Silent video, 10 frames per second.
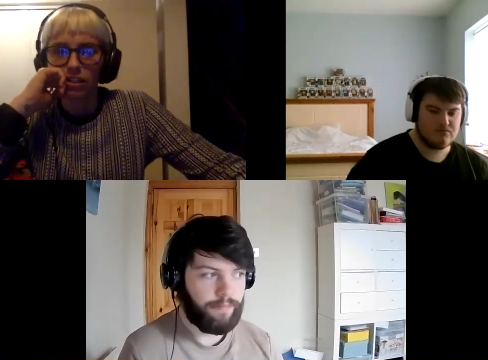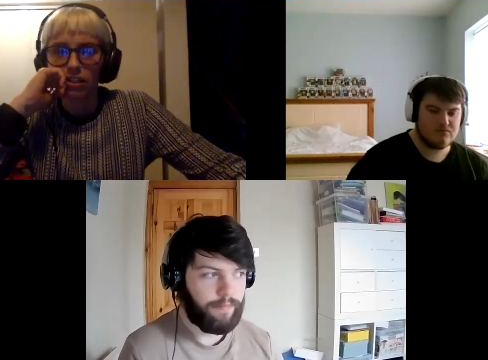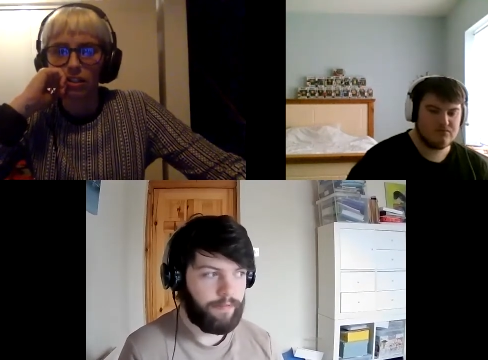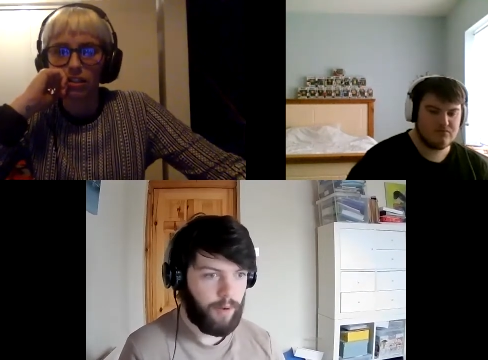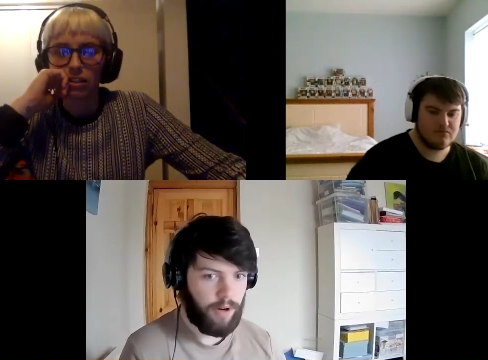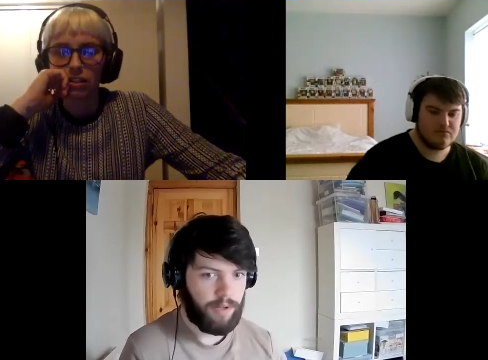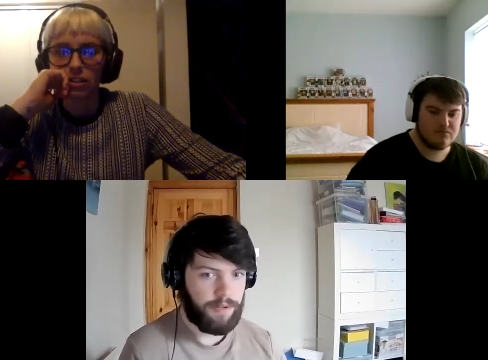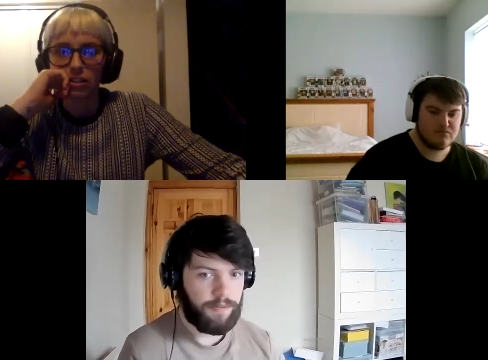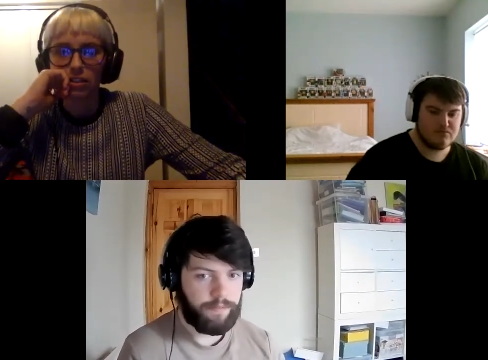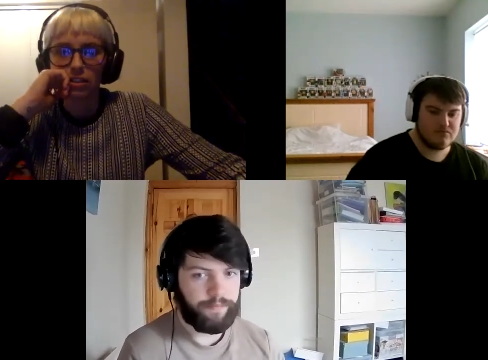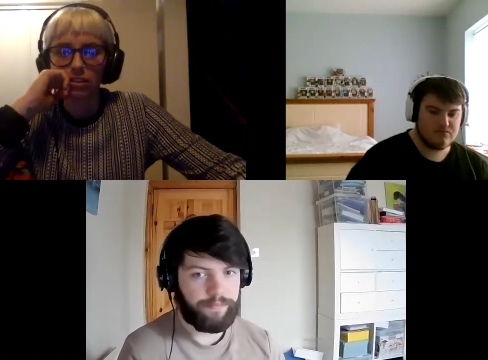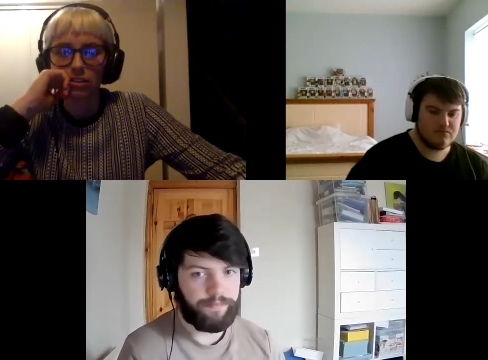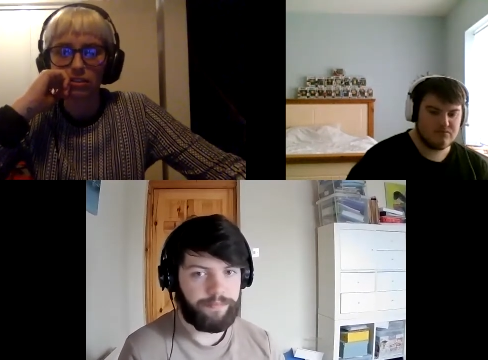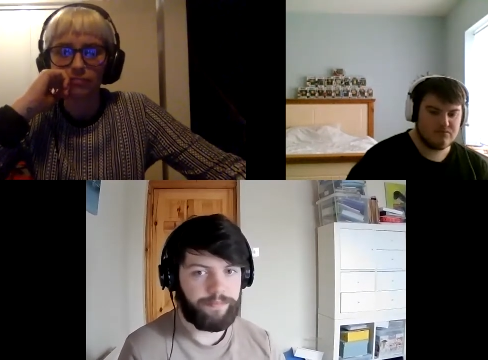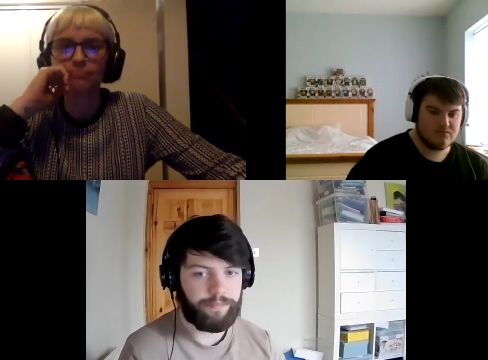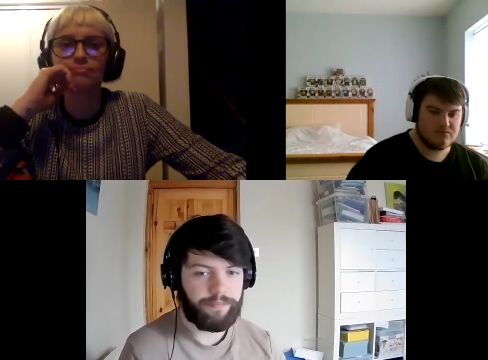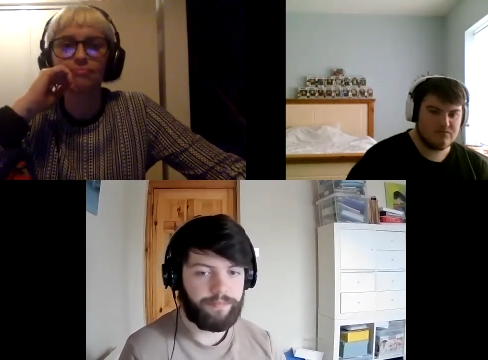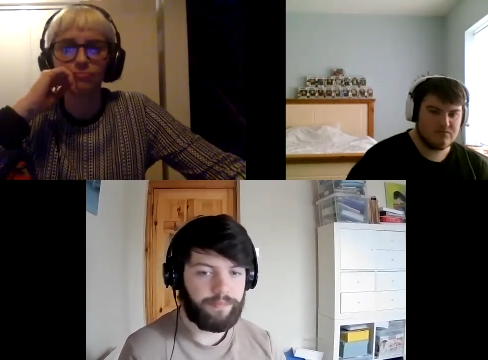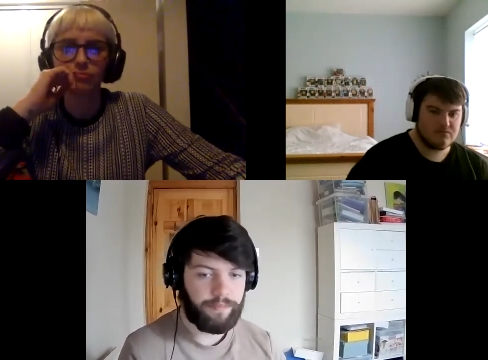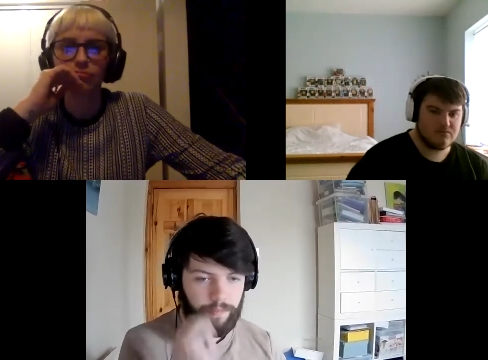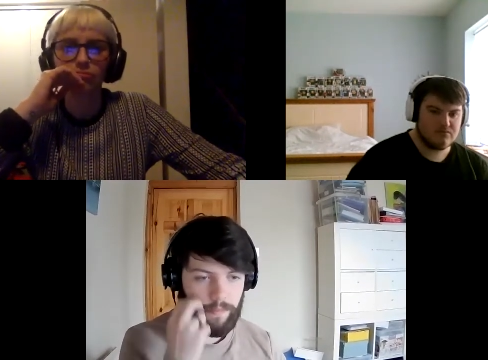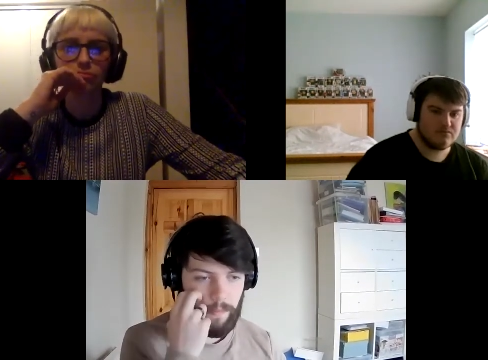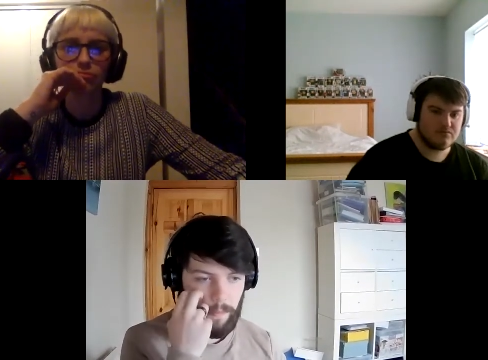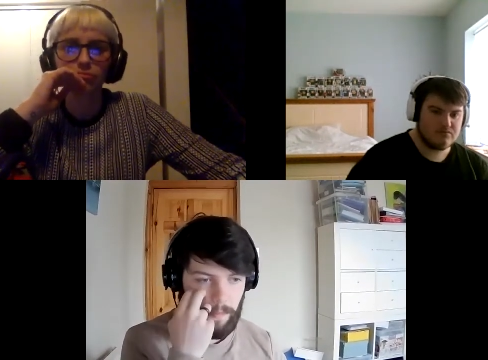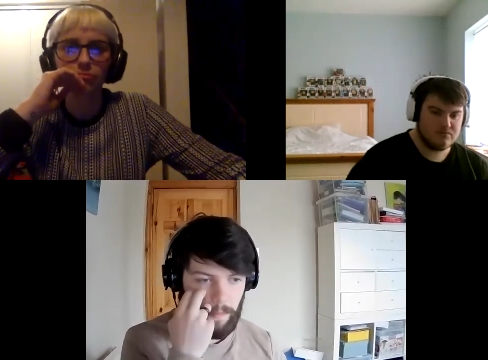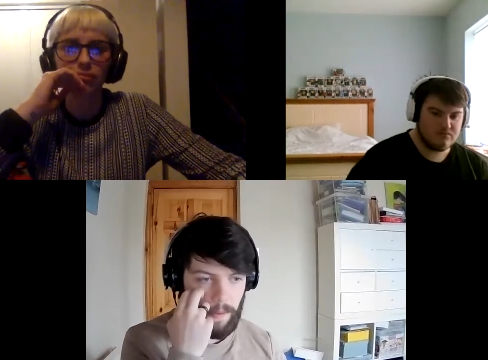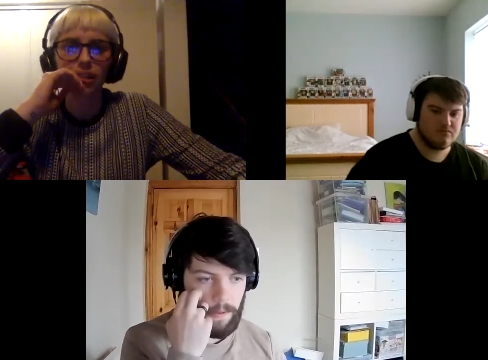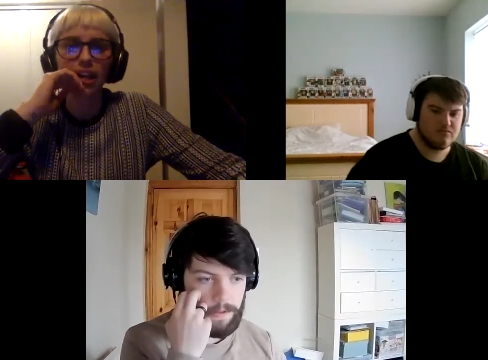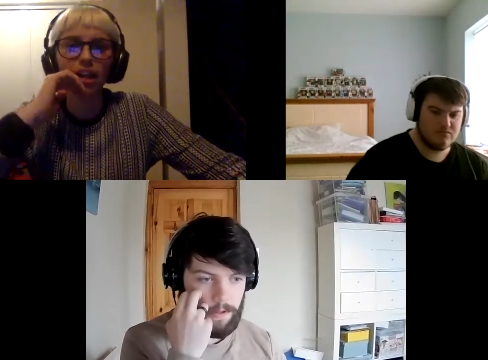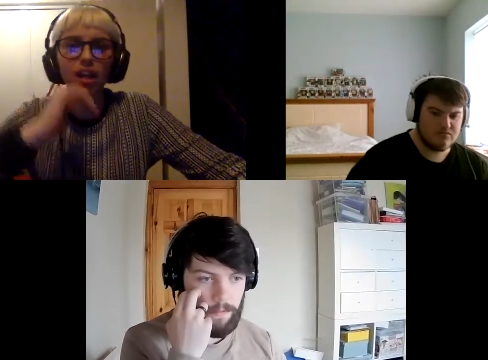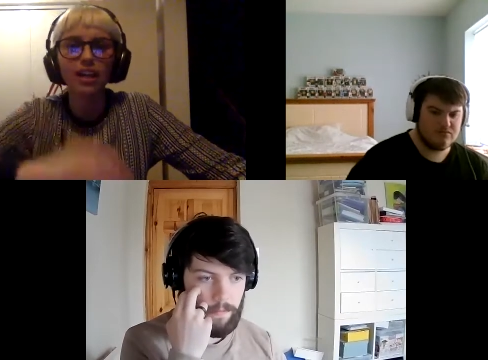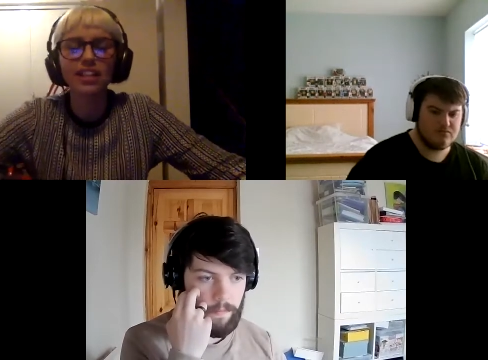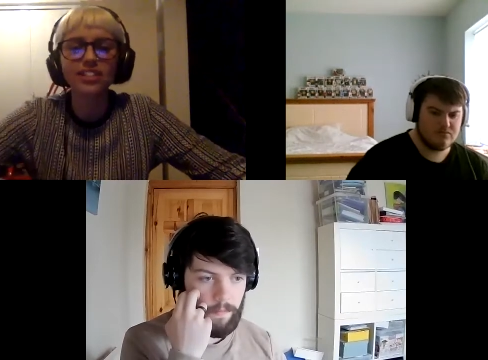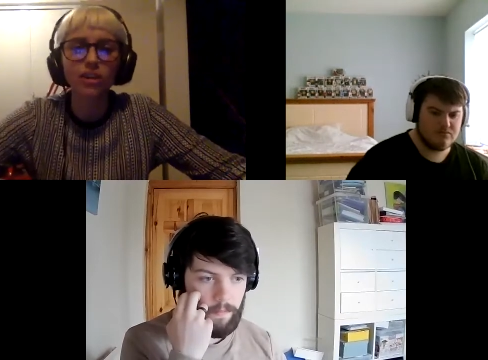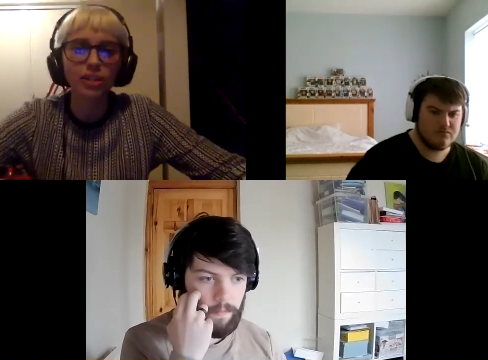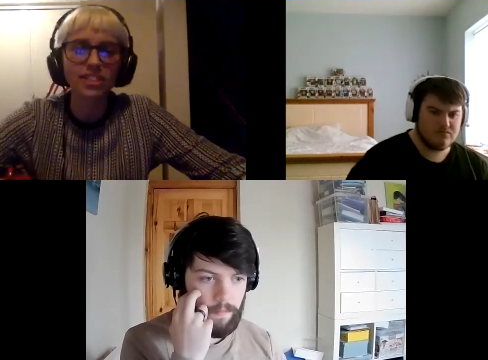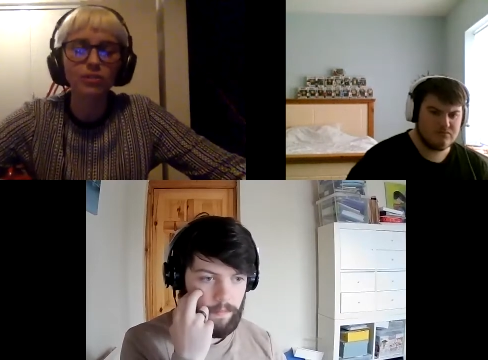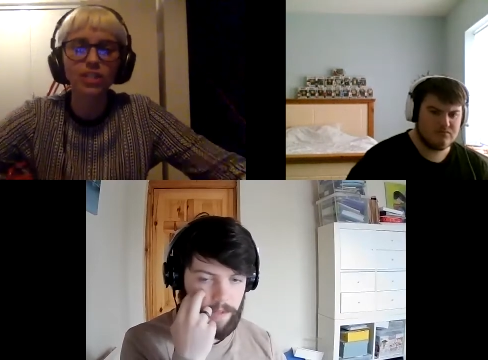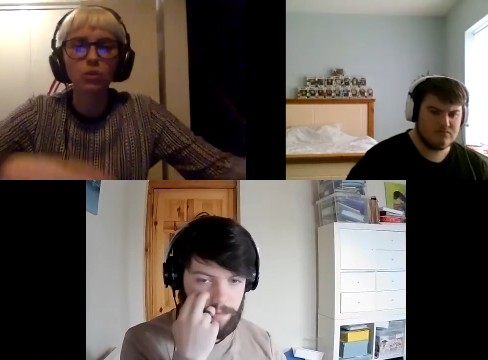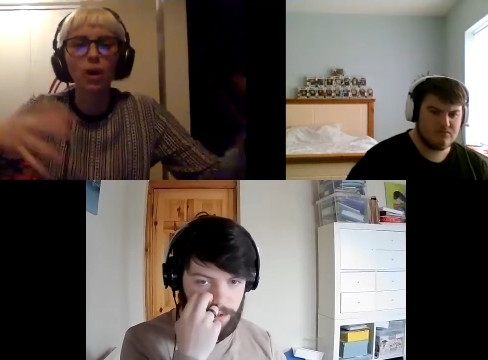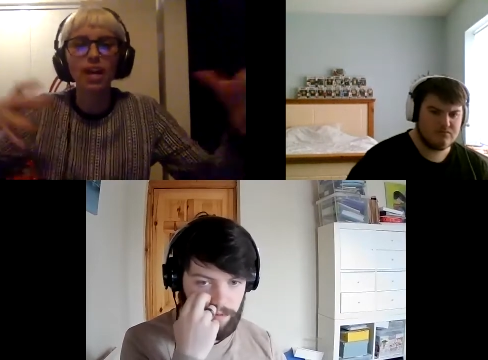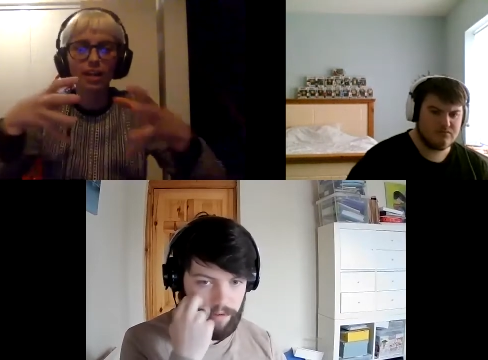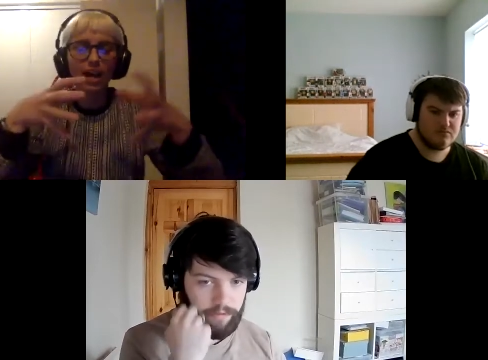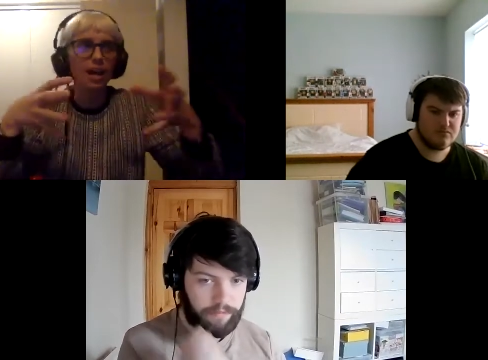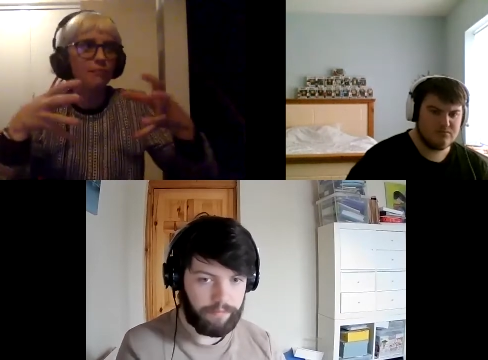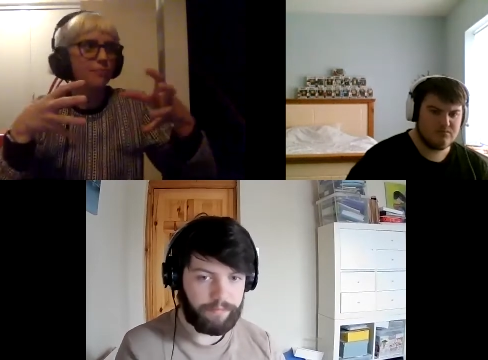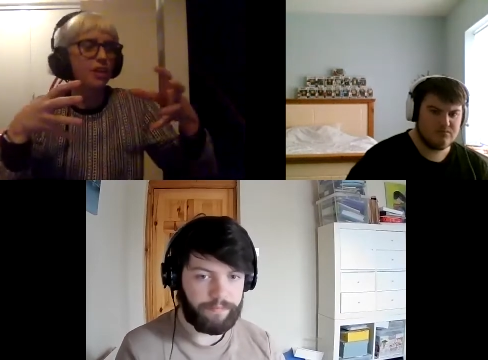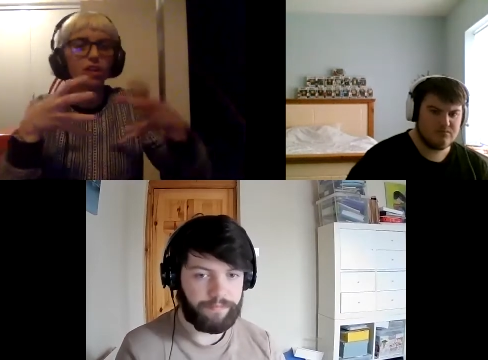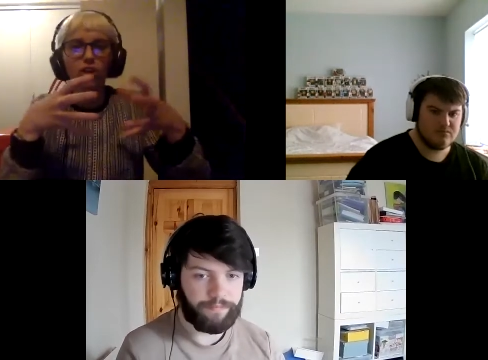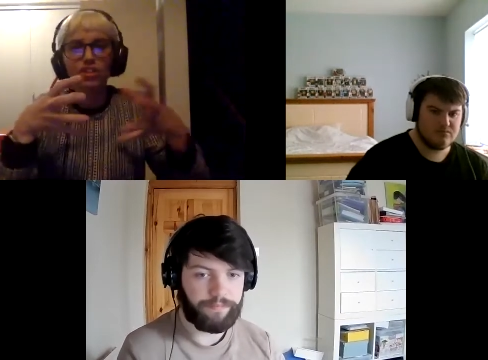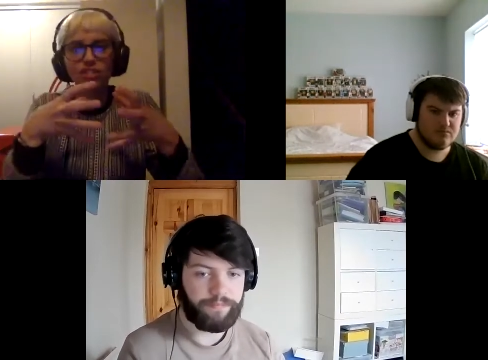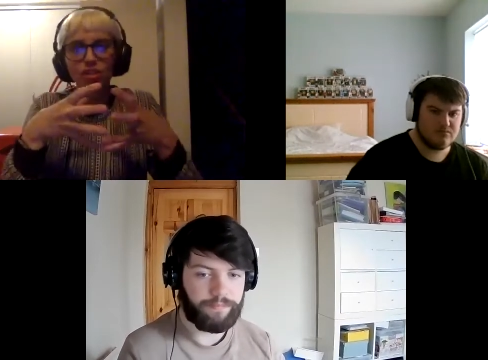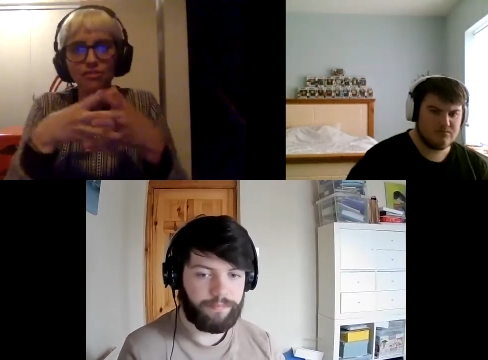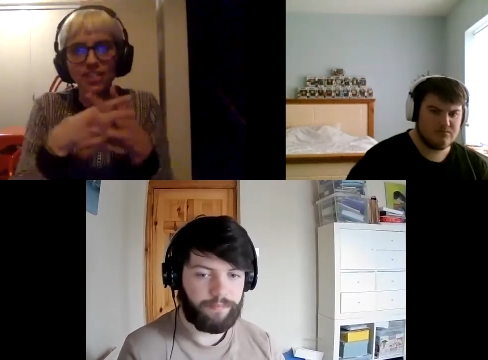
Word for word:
Speaker 1: from Ireland. Mm-hmm.
Speaker 2: Yeah, it's quite a closed off